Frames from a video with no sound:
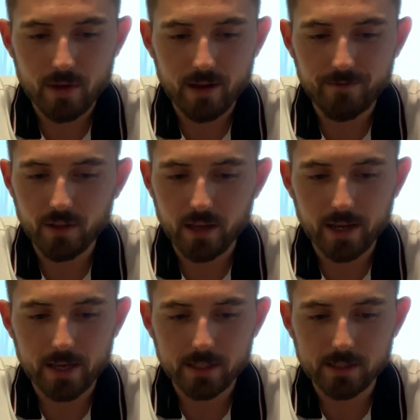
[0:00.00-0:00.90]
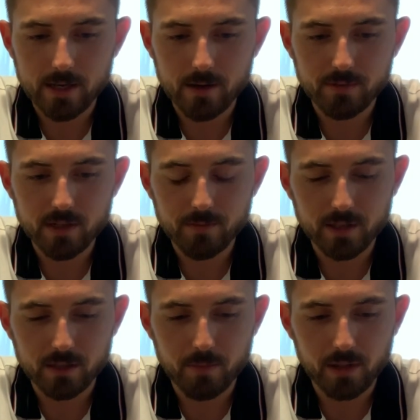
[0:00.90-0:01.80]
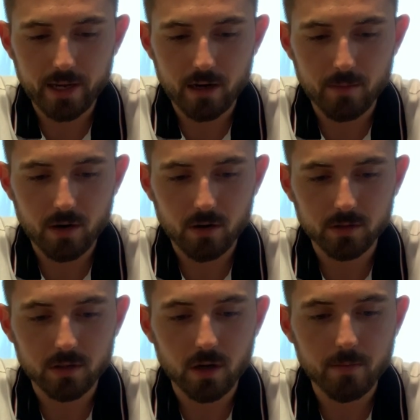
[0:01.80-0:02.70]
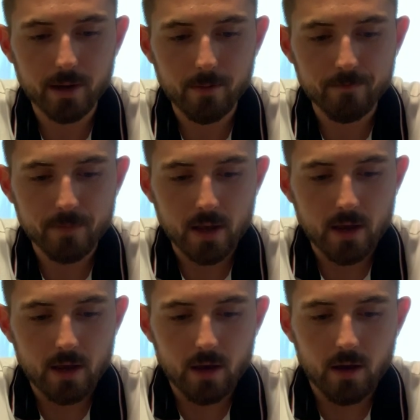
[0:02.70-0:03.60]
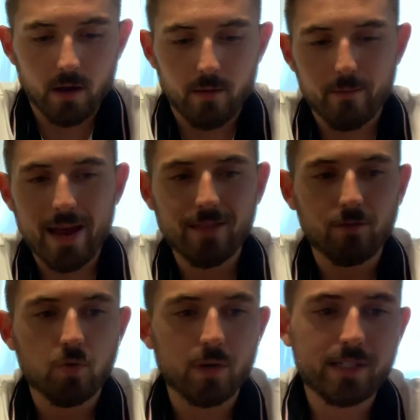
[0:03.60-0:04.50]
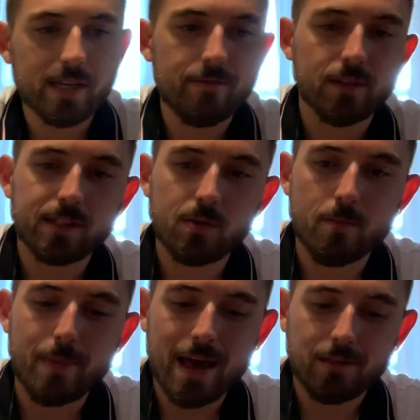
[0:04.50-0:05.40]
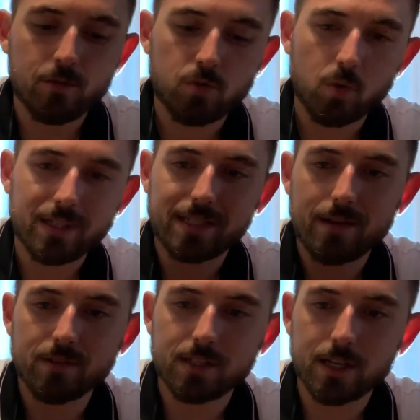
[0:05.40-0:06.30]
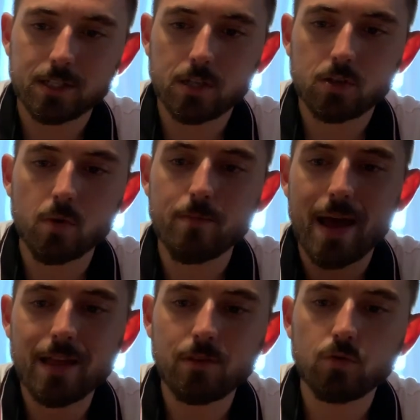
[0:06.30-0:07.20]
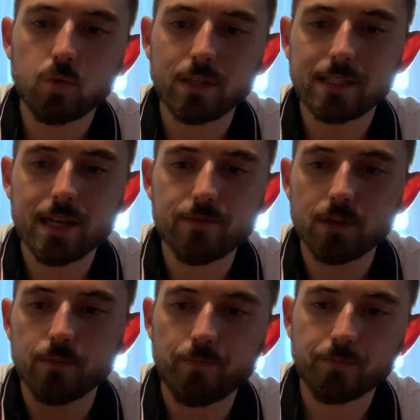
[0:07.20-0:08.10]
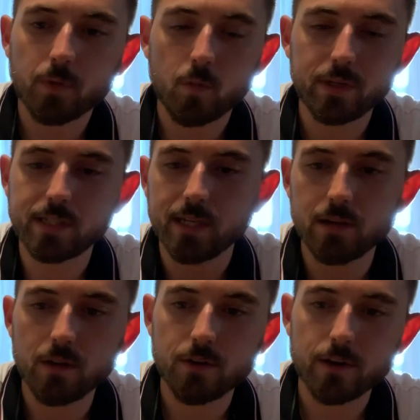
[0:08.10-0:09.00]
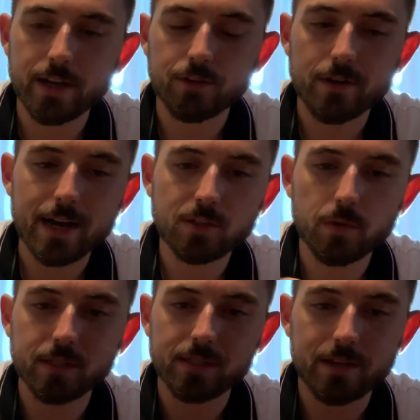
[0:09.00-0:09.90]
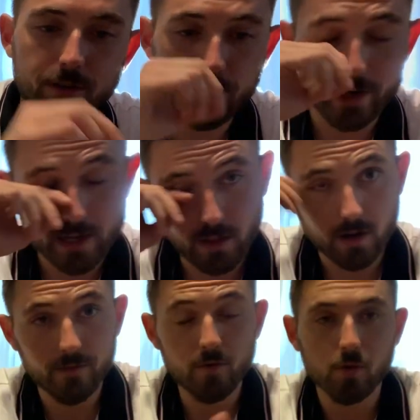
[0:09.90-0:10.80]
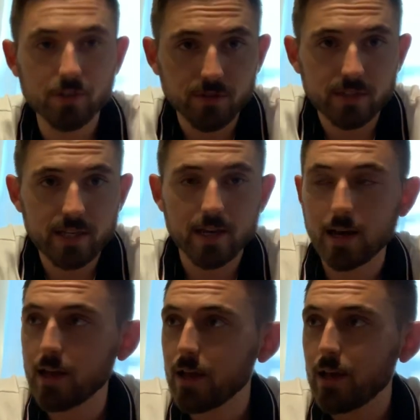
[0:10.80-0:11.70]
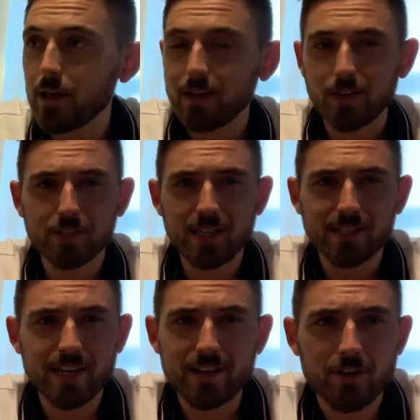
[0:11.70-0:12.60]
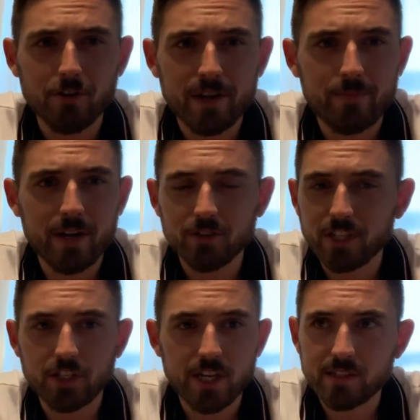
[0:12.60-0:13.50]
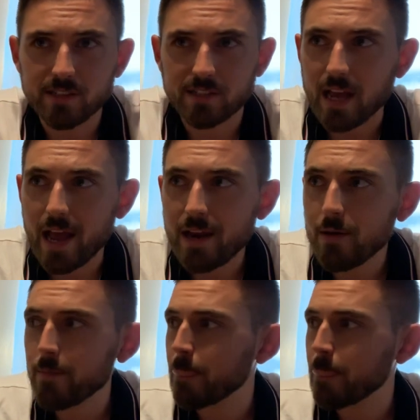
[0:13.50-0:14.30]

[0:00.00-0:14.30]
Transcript: I feel like it's uh, something that's been laid on my heart to talk about. Matthew 27. Let's see what Matthew 27 says. So in Matthew 27, we see another interaction with a centurion. And look, of course, you'll see a You'll see a centurion piercing Jesus' side.